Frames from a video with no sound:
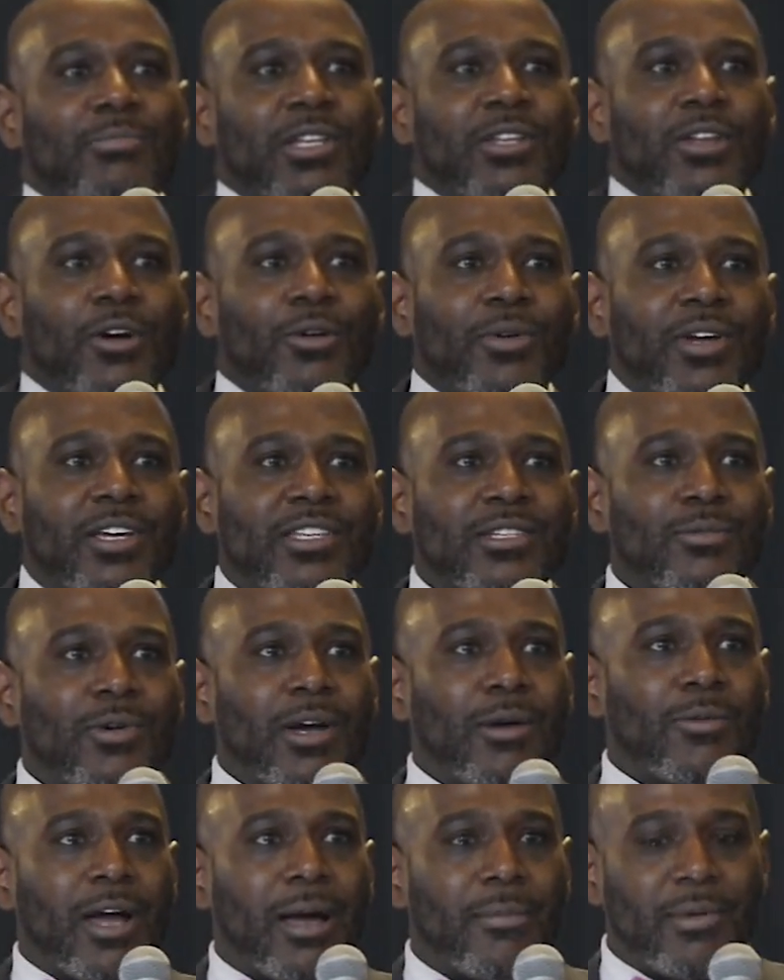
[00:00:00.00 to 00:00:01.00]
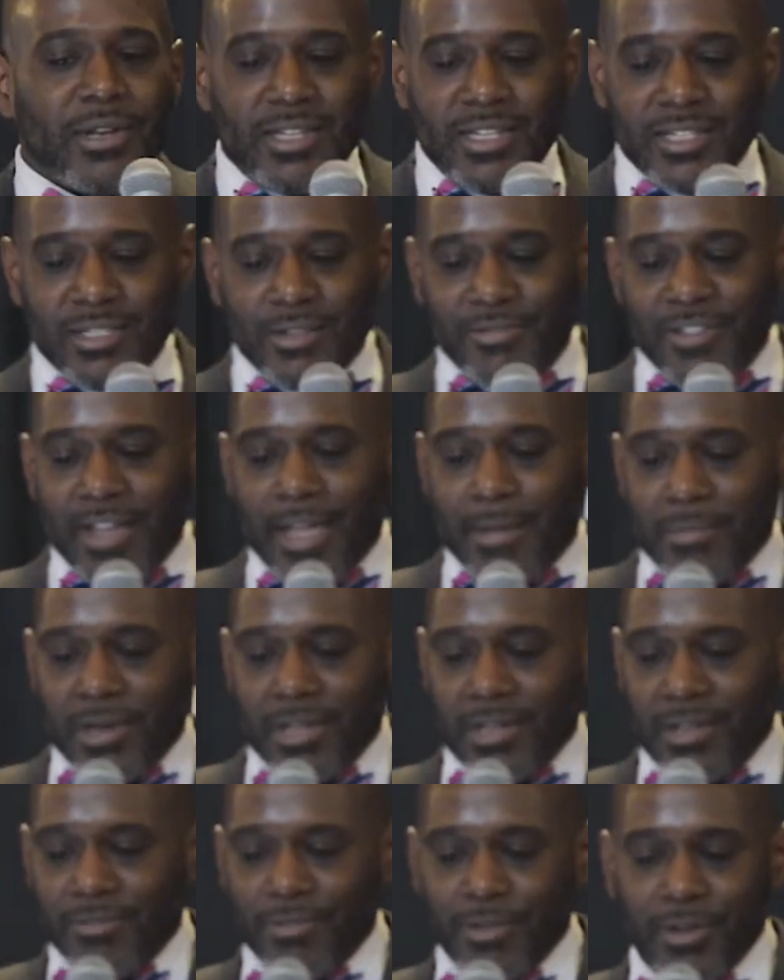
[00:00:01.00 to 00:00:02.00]
be no reason why Robin needs to find
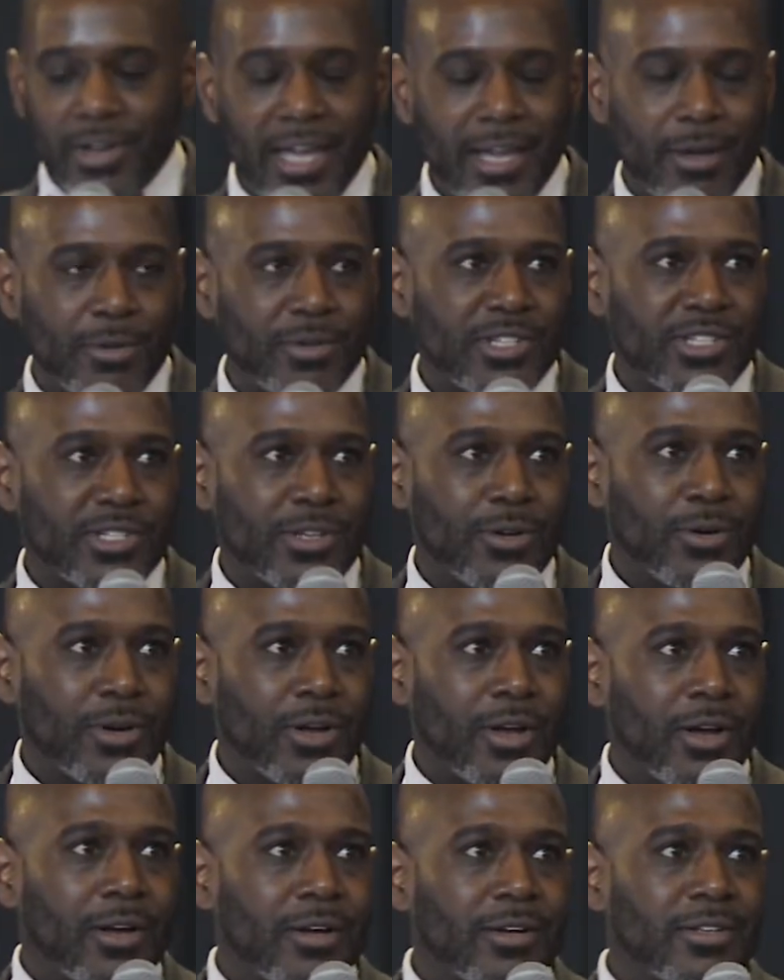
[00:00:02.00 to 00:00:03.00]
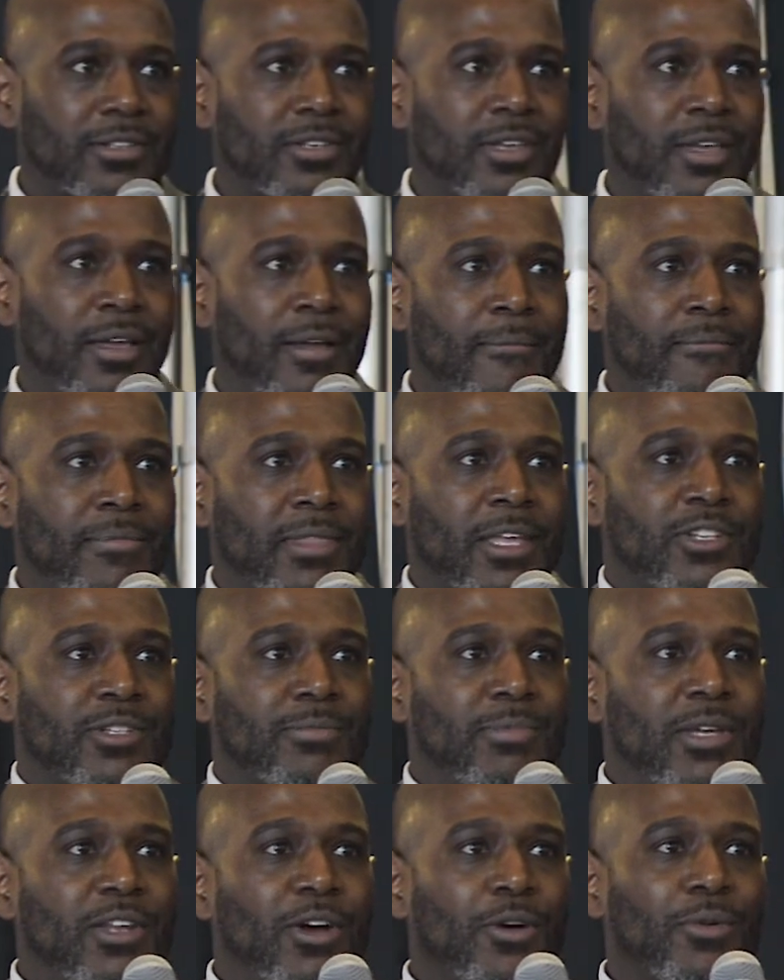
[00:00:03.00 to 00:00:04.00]
money for equity scorecards. There
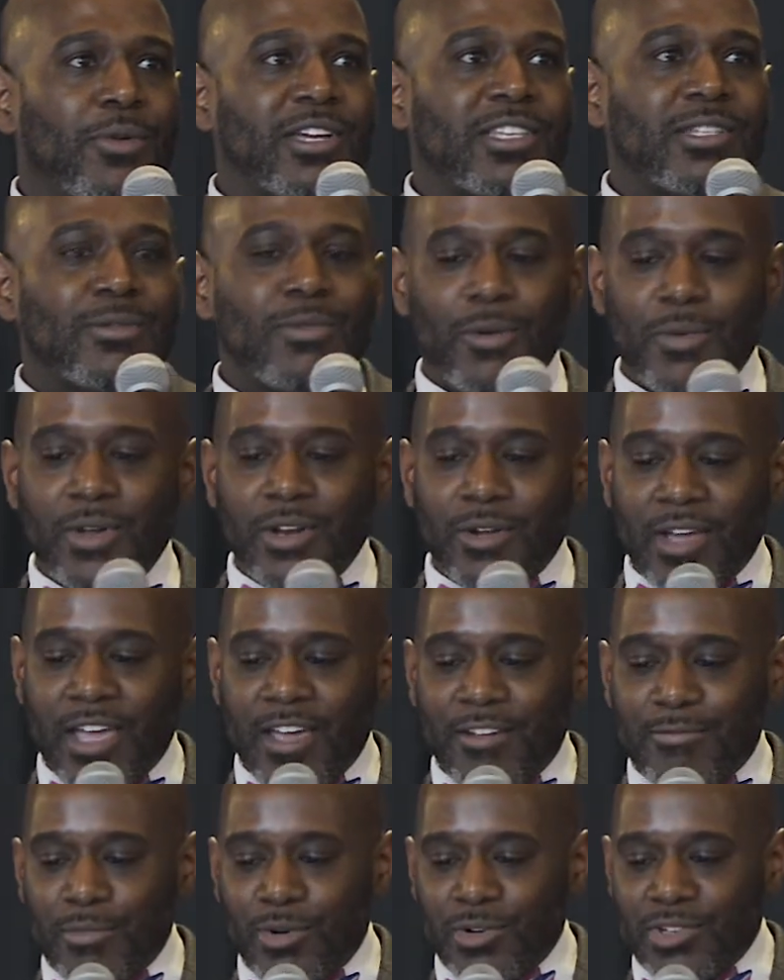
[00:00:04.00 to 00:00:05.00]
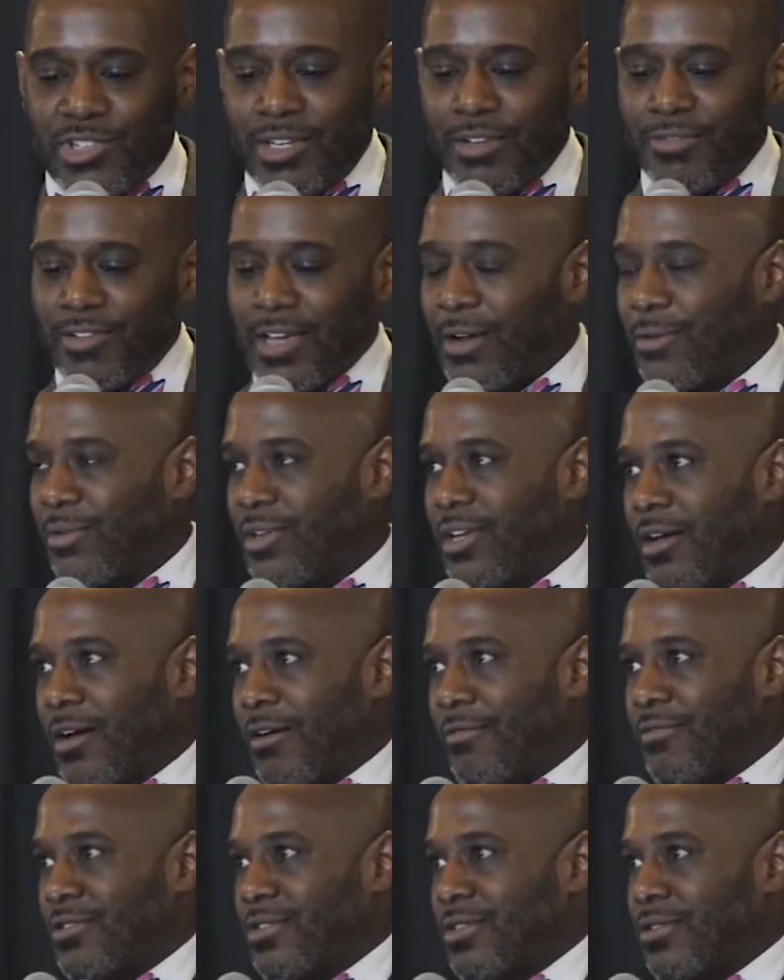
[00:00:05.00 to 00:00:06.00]
should be no reason why we don't have more chief equity
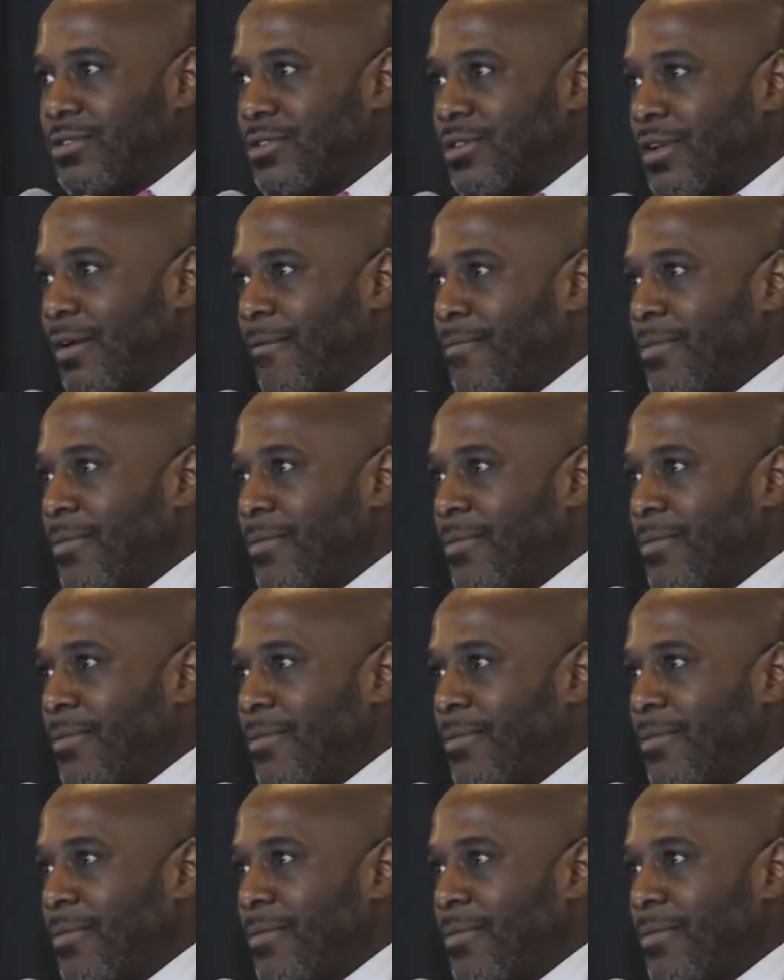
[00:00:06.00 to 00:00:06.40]
officers.